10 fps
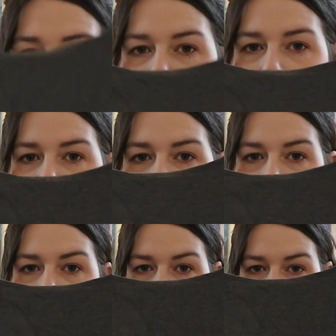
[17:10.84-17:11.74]
just a
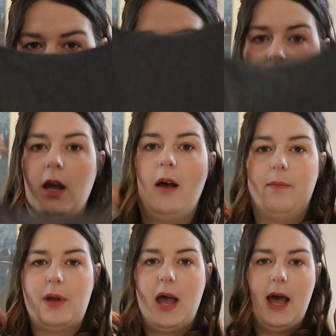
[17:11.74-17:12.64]
plain grey
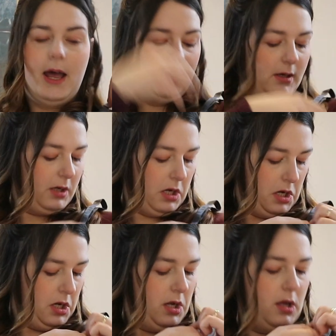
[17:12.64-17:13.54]
top and
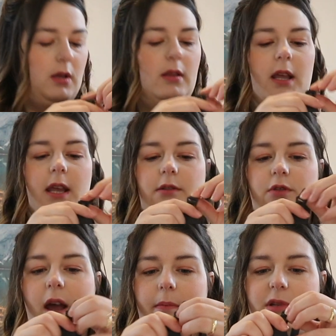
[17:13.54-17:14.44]
the
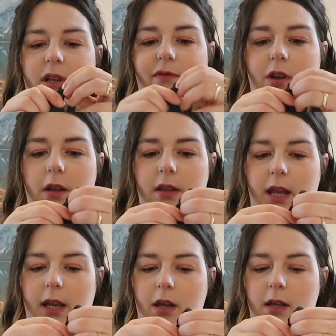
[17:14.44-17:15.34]
straps have got
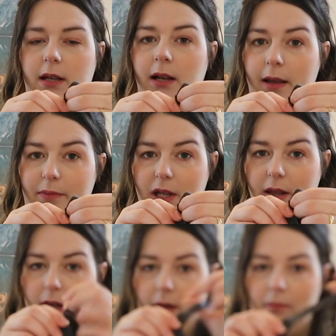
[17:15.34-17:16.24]
the nursing clips
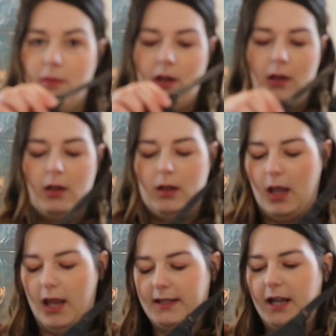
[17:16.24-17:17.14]
on them.
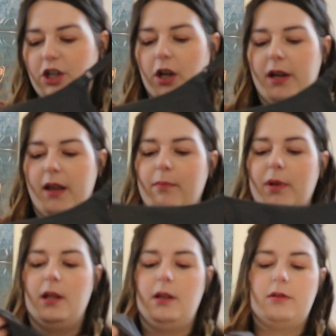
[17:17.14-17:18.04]
It's actually got an
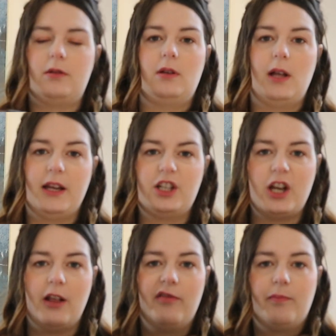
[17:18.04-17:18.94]
inbuilt like
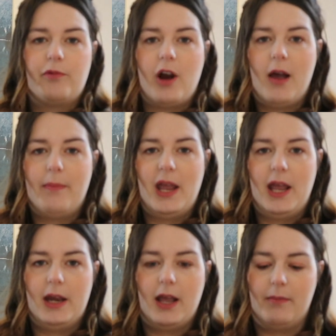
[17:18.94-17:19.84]
shelf bra bit
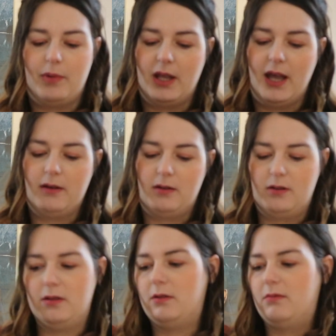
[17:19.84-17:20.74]
in it, but that
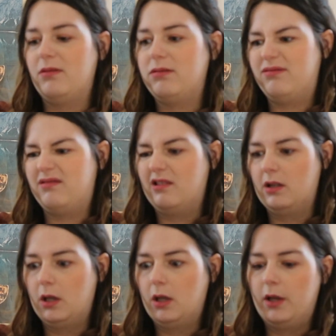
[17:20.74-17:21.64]

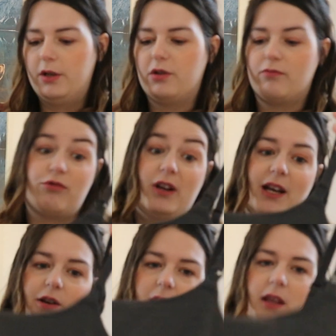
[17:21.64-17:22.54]
doesn't
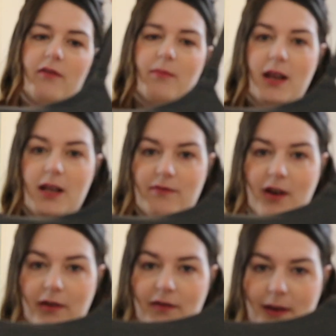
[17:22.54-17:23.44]
really do anything for me. These are
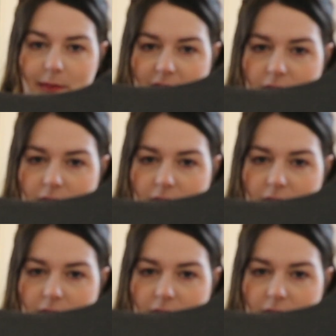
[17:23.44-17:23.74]
very flimsy